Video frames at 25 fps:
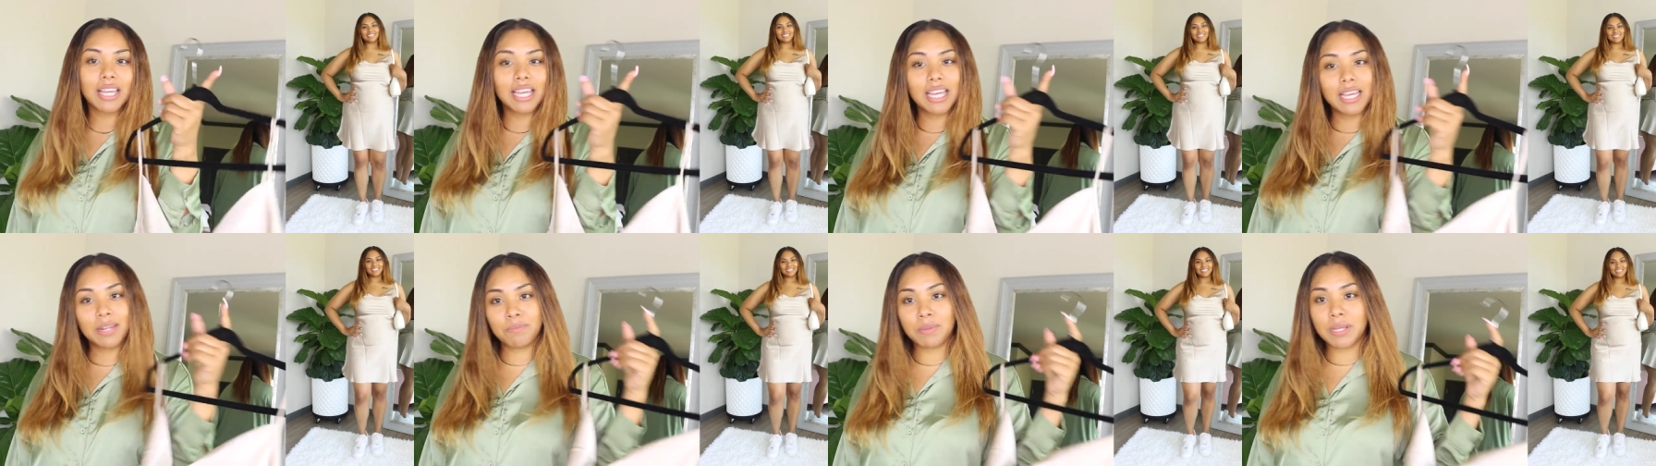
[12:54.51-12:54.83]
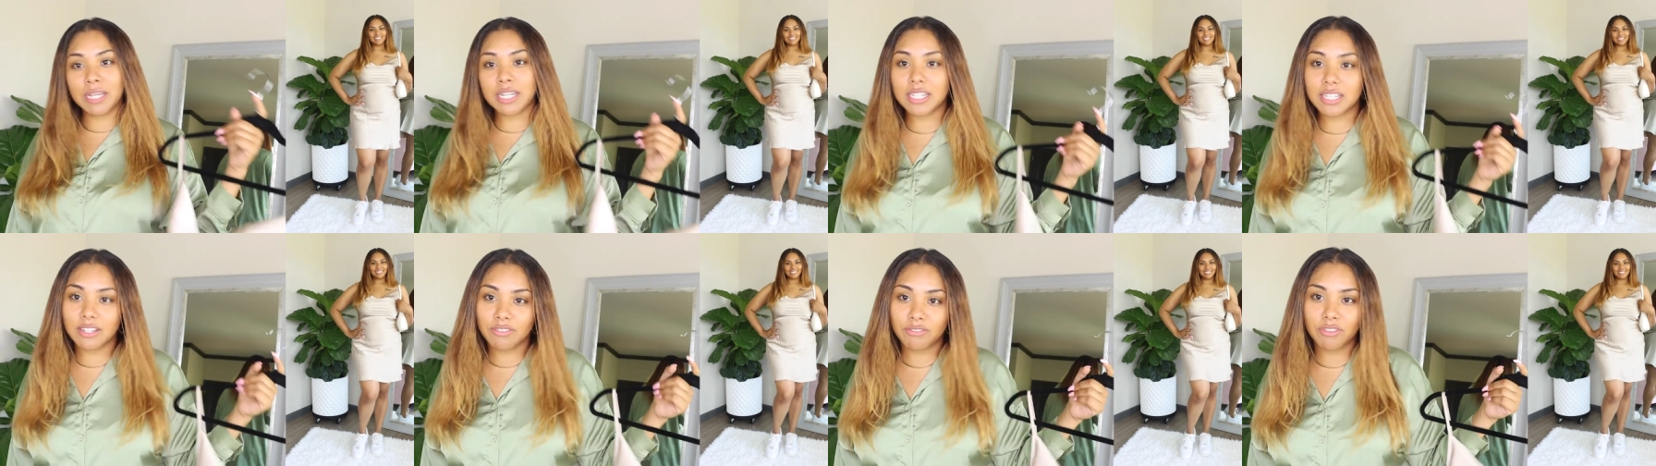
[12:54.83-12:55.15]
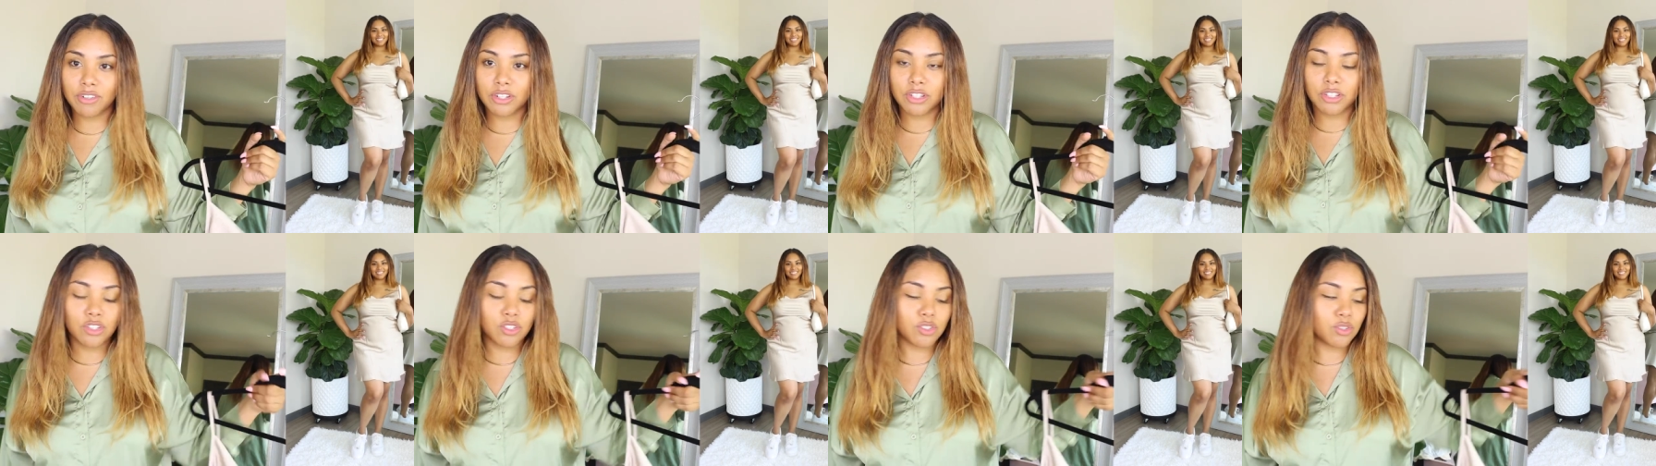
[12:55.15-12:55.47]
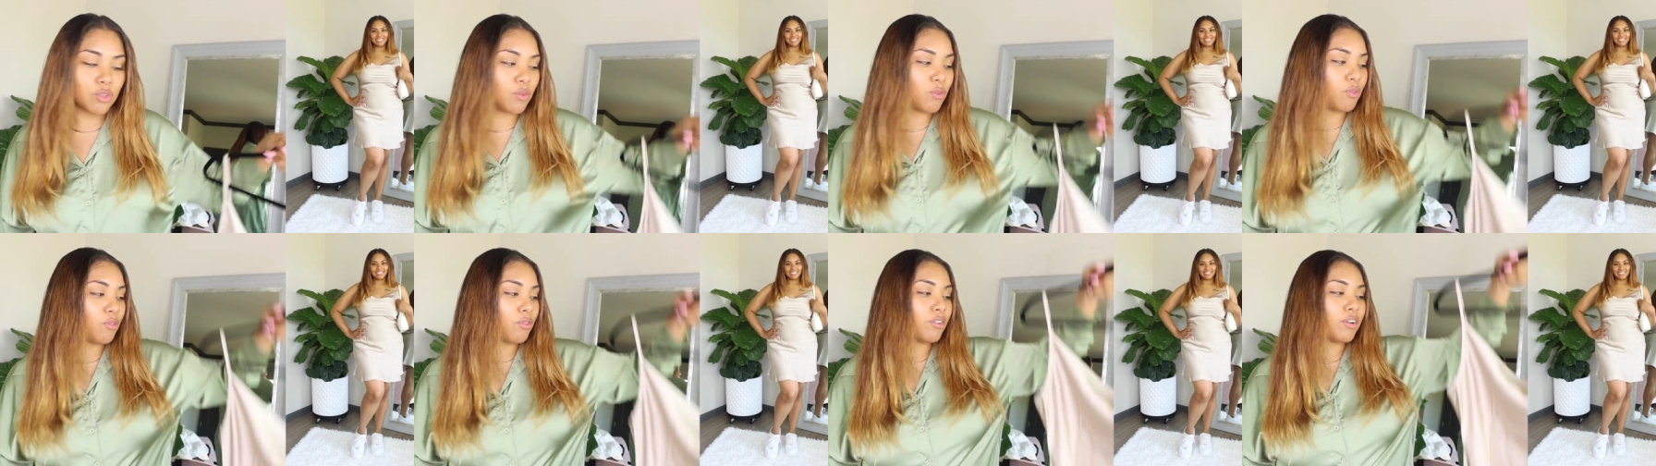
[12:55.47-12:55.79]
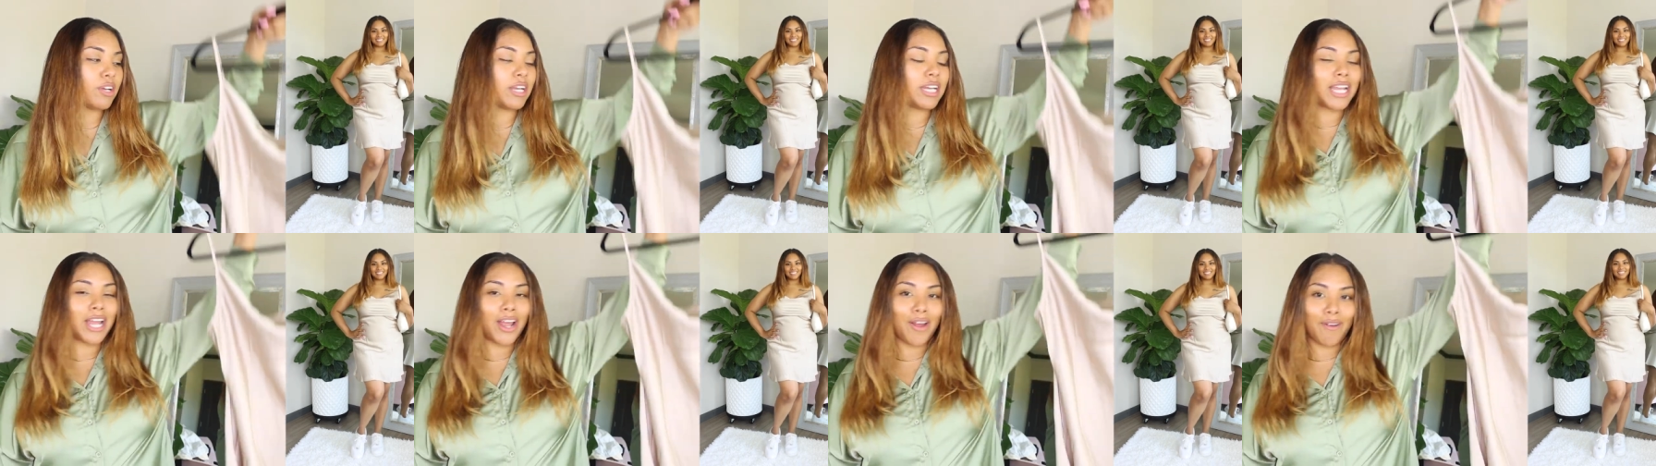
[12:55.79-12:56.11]
it'd be a different
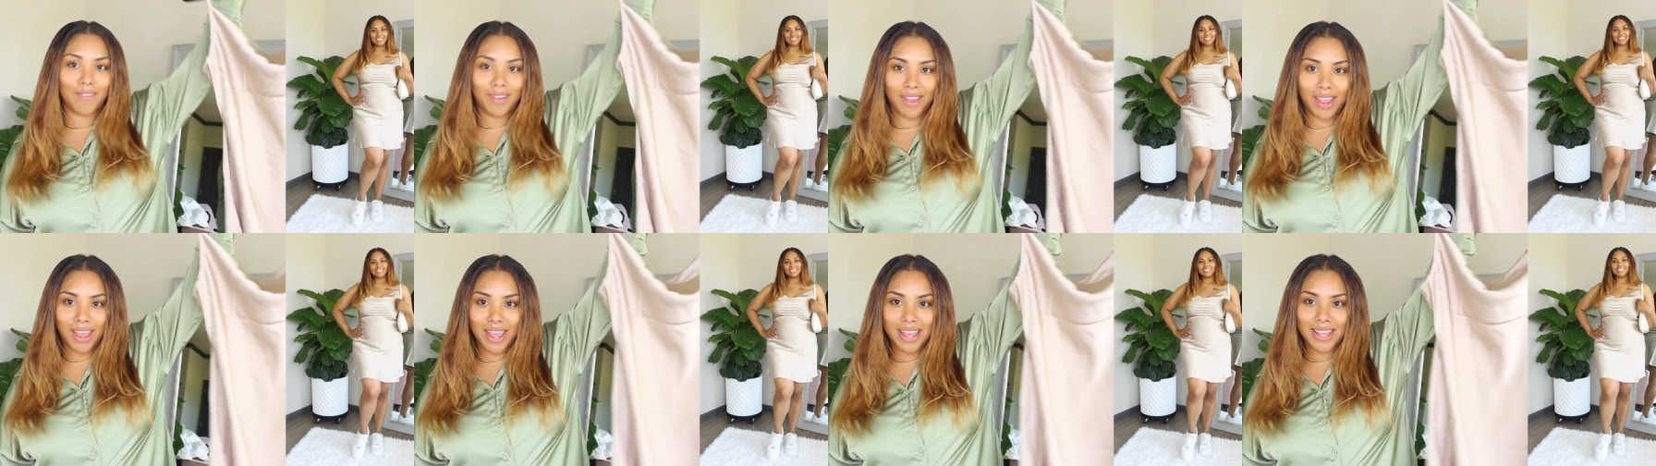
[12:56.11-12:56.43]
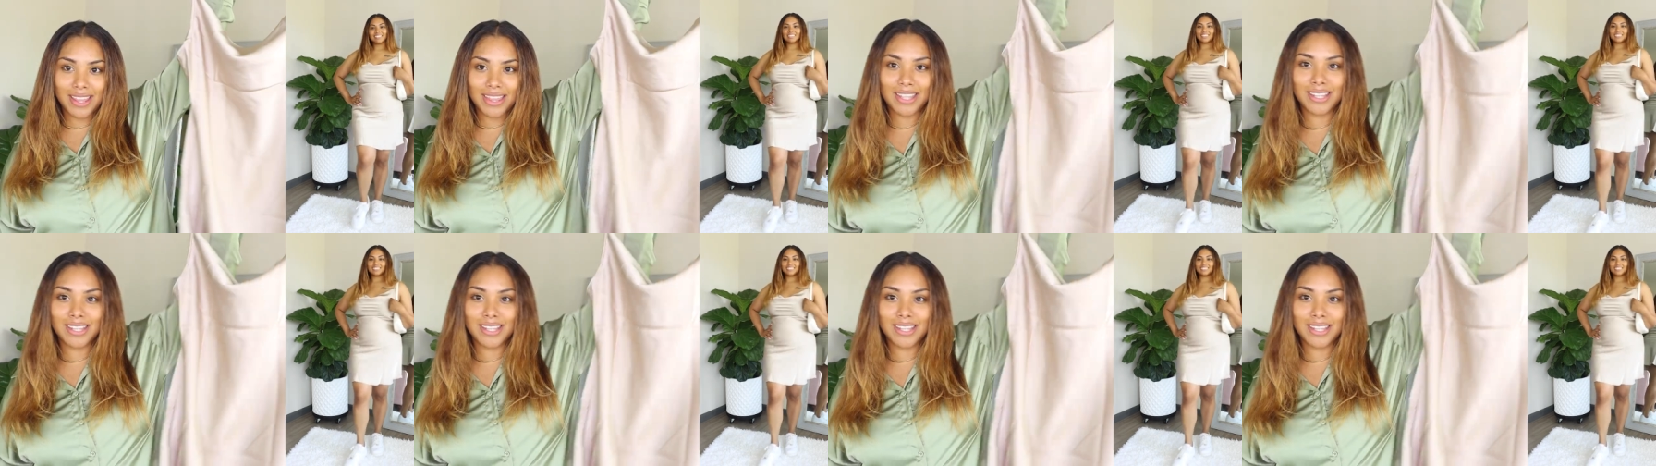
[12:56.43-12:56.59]
story, okay?